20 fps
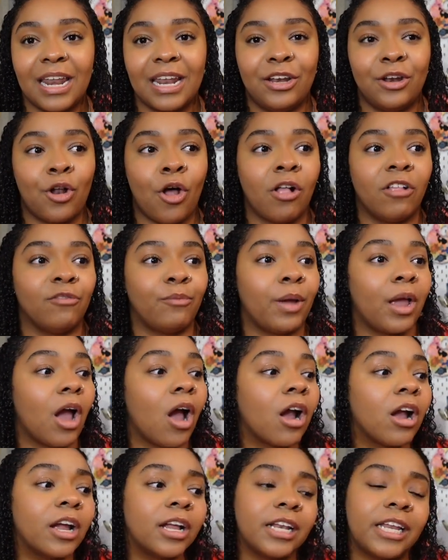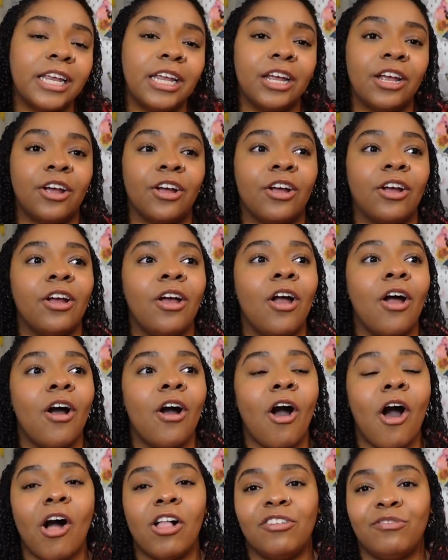I did all of my art here,
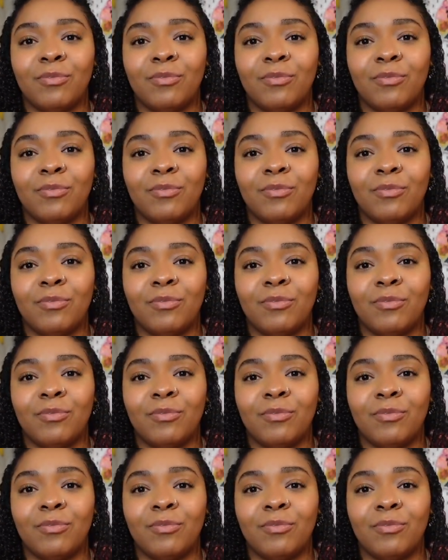all